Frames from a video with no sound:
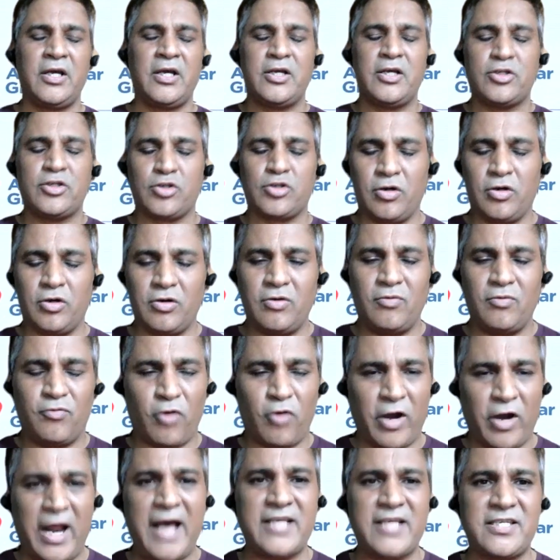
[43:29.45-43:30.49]
So
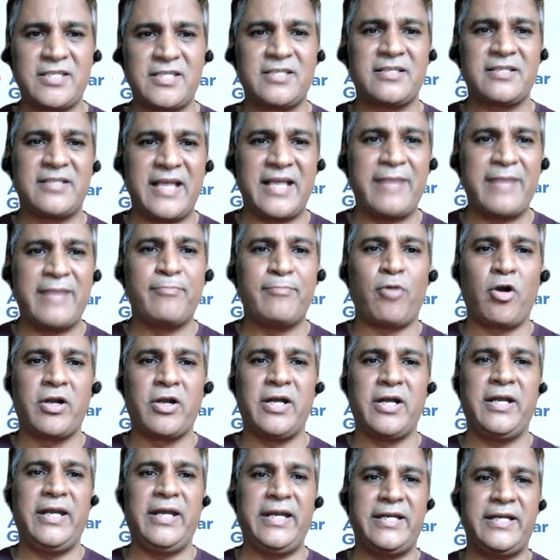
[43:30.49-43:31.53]
for us, the
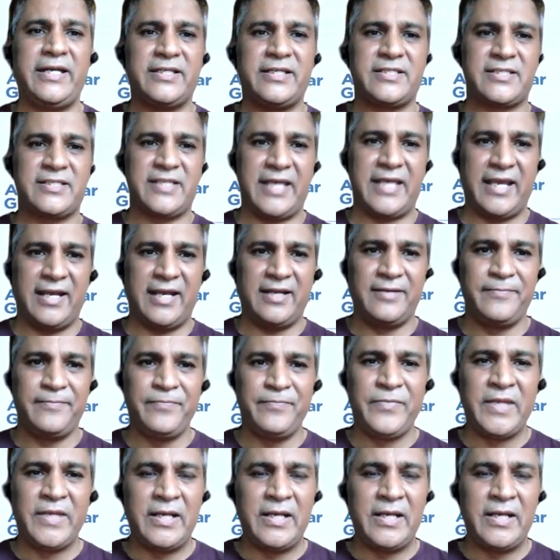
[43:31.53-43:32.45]
important need is scale.